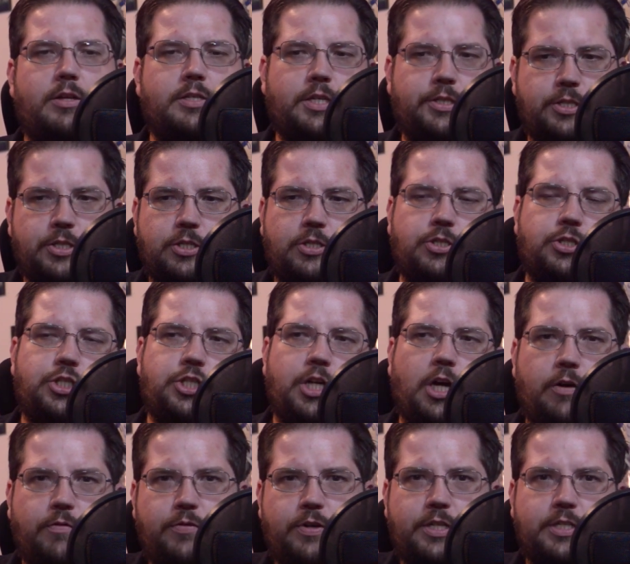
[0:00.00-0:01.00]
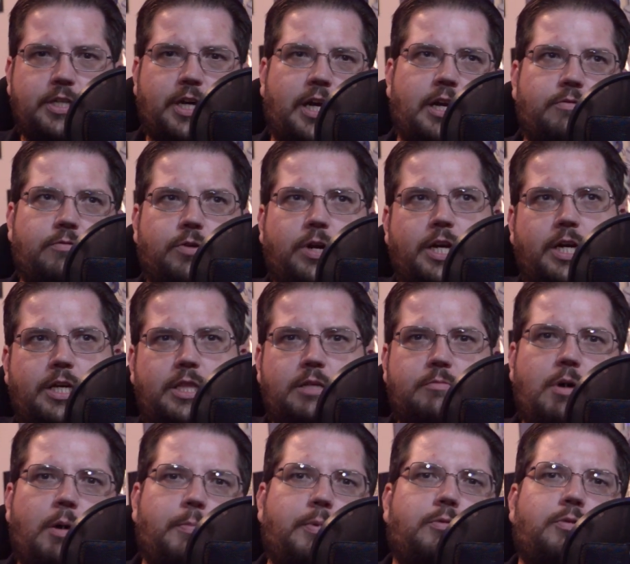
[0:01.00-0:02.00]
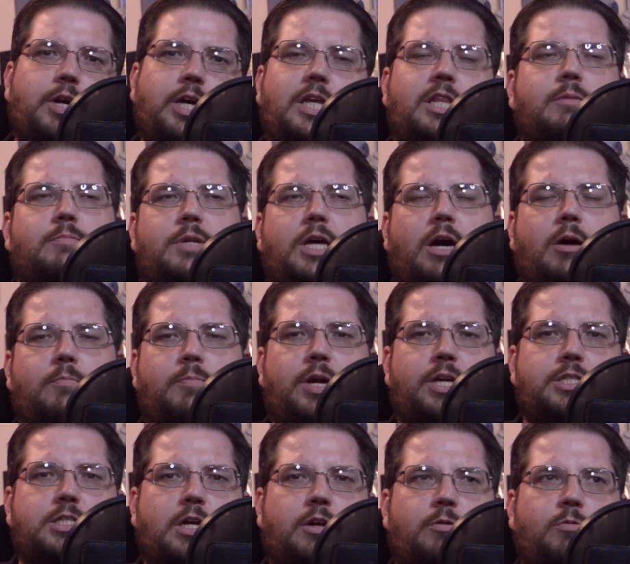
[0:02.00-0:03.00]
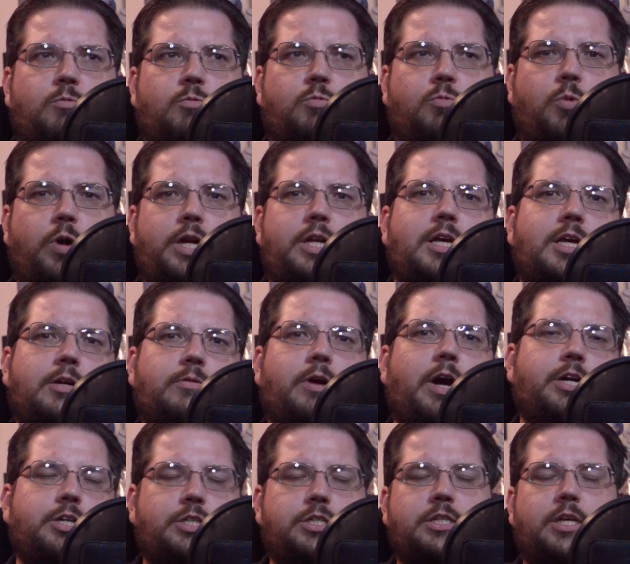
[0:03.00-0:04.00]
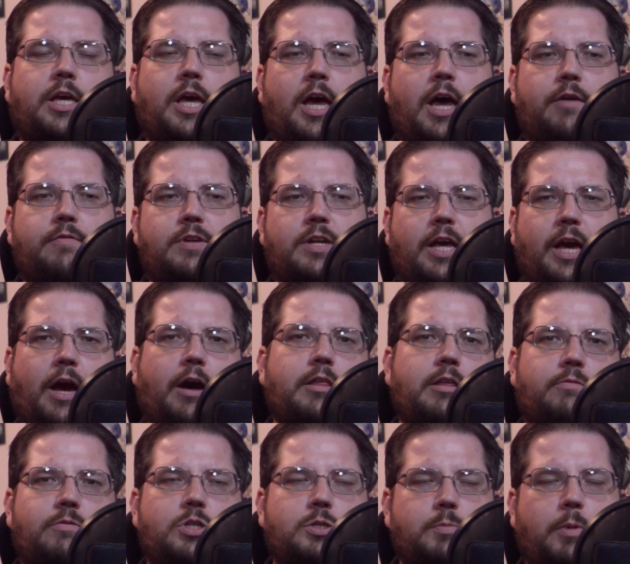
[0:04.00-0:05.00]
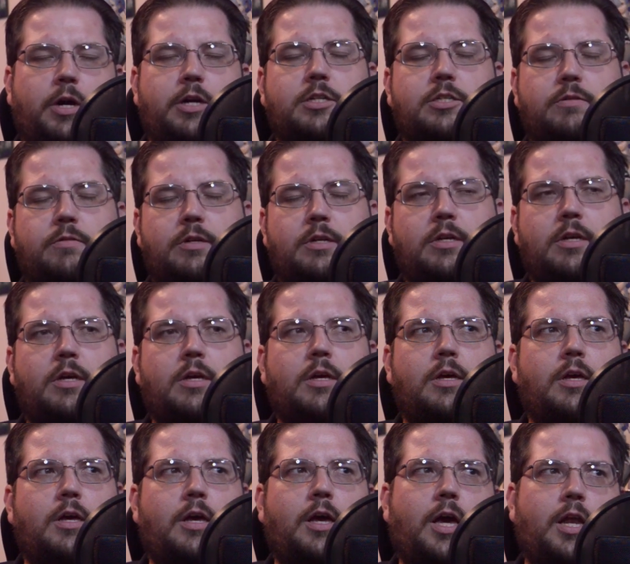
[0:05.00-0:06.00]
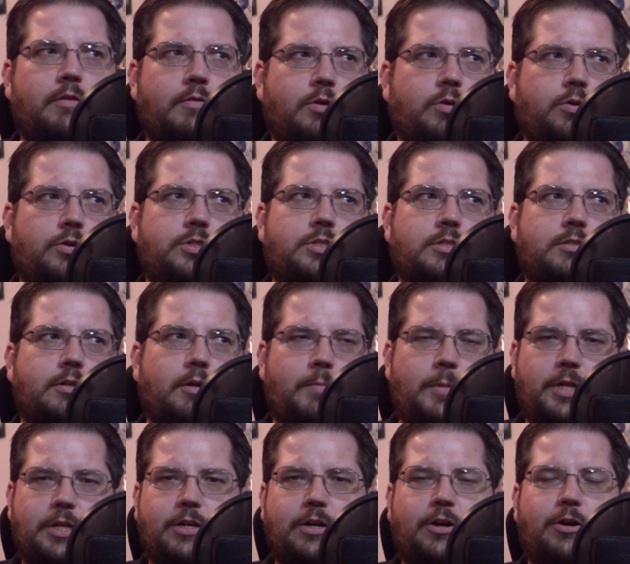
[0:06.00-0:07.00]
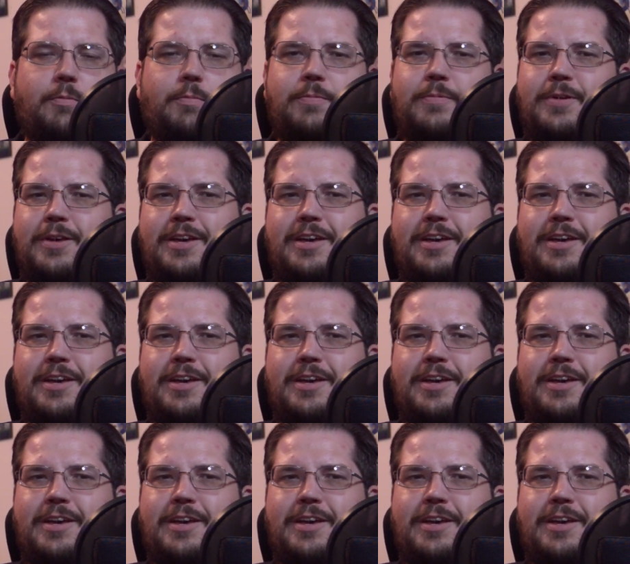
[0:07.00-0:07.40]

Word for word: He's got this little shelf and he's kind of ranking them up and ranking them down based on what interactions they have and how they respond to it. And of course, Emilico,